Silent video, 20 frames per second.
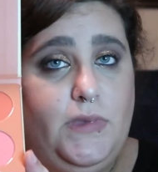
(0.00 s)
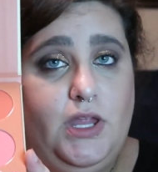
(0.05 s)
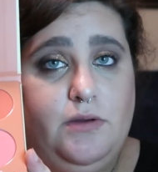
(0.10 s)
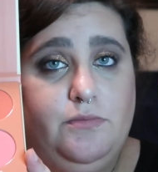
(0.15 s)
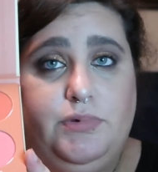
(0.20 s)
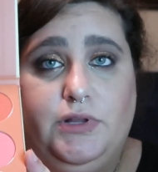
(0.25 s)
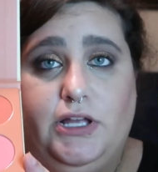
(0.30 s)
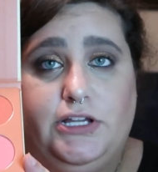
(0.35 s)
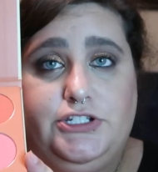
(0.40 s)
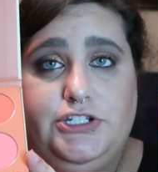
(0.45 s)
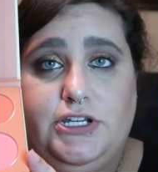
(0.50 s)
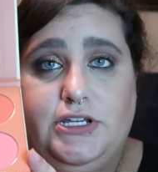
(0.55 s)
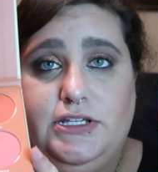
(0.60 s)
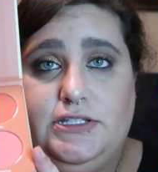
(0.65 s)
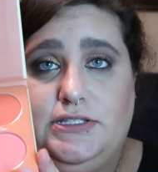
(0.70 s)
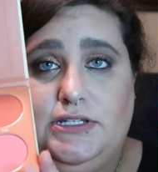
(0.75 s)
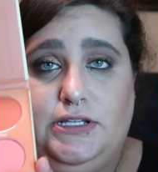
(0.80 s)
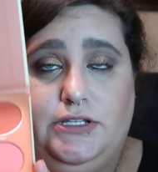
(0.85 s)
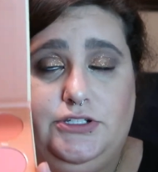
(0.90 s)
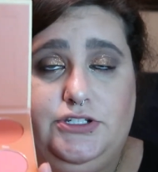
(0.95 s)

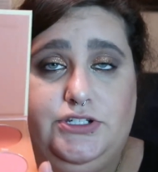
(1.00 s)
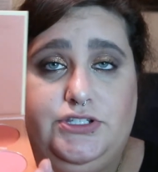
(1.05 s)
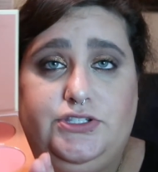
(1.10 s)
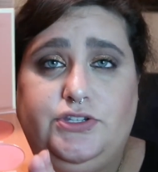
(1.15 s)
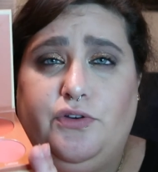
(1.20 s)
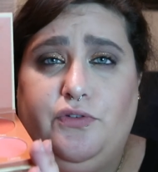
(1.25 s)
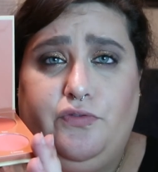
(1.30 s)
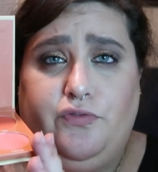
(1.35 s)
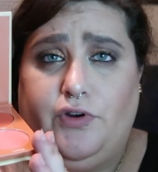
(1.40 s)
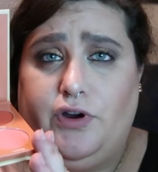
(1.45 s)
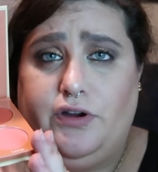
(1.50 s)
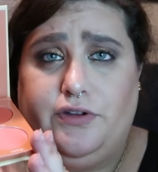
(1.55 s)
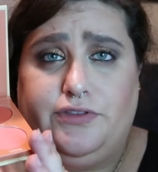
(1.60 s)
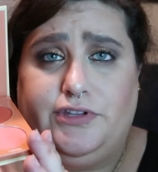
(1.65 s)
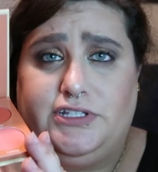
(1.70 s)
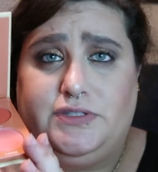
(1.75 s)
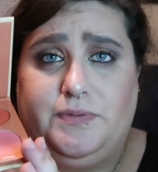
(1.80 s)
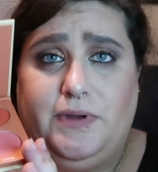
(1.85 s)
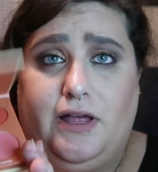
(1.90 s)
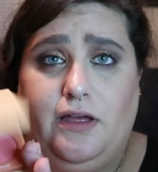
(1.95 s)
blushes, and just so far
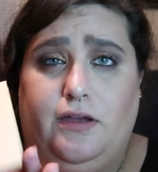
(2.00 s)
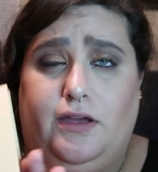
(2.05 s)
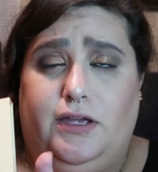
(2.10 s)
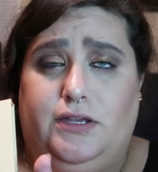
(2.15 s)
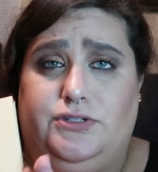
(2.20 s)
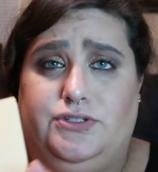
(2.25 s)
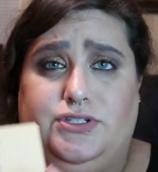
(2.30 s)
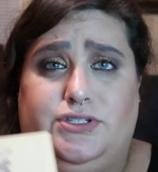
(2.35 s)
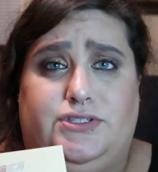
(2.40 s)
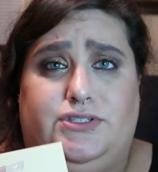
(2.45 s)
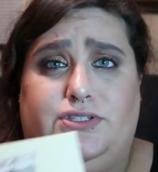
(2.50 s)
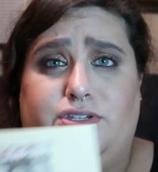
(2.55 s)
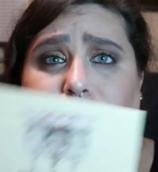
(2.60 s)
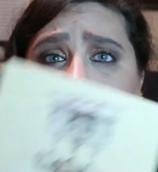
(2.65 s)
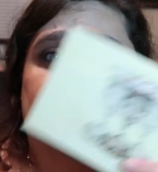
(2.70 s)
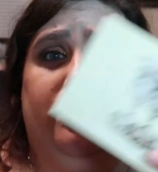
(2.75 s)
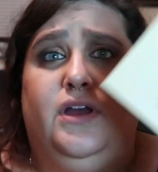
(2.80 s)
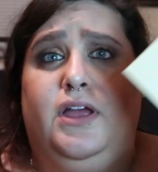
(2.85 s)
this palette just